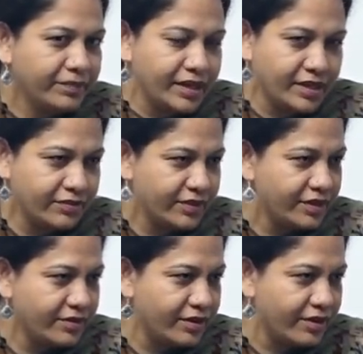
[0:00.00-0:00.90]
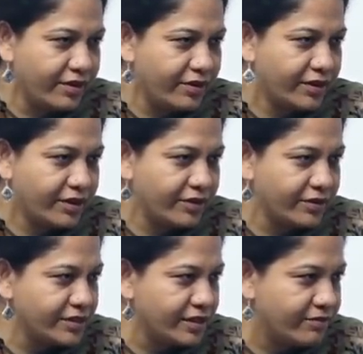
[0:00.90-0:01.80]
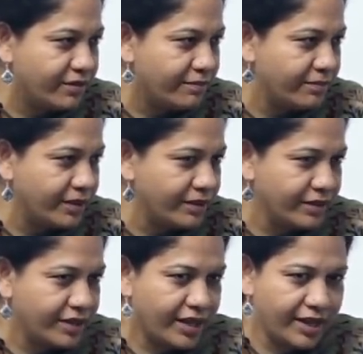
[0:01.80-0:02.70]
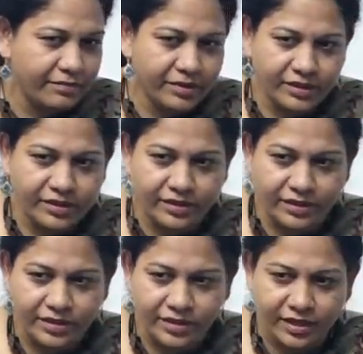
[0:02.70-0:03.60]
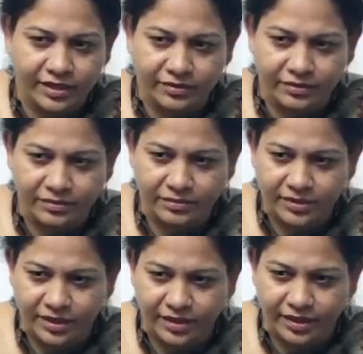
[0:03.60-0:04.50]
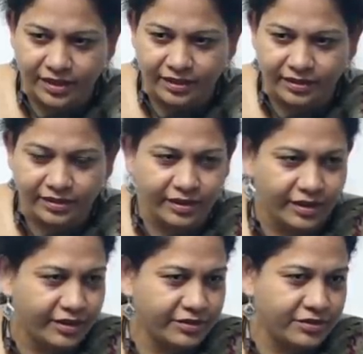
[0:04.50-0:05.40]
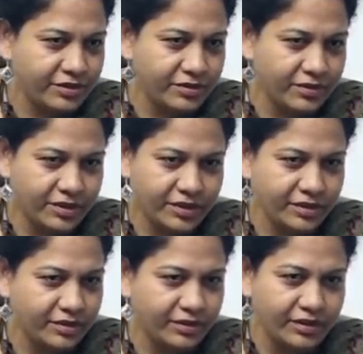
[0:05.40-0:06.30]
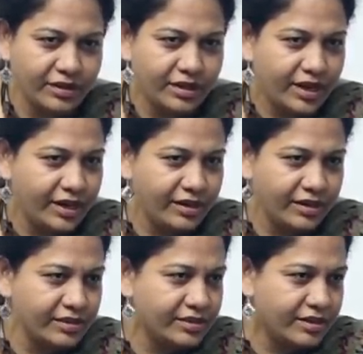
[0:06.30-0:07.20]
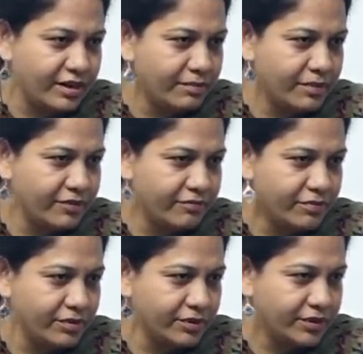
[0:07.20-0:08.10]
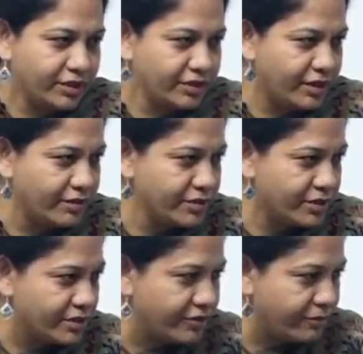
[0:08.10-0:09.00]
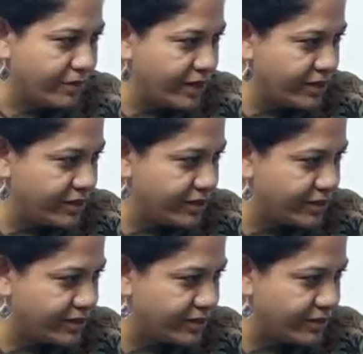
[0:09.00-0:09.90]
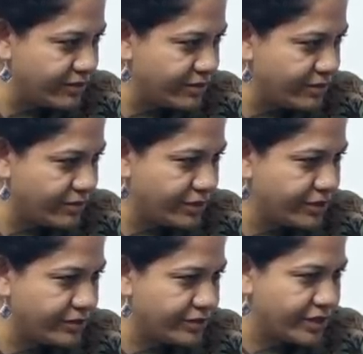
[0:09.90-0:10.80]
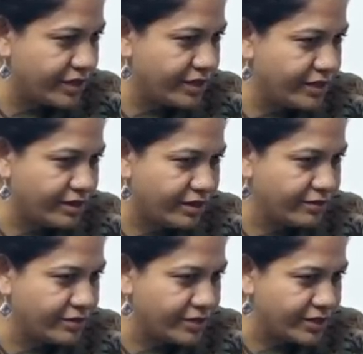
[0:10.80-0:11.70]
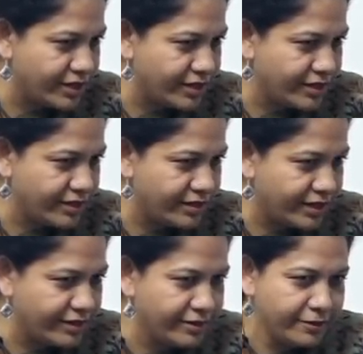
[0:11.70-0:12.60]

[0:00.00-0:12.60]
that's where you are locking yourself up in the cabins in the study rooms and then against your you know endless number of books and thousands of pages don't know what you study how to study and then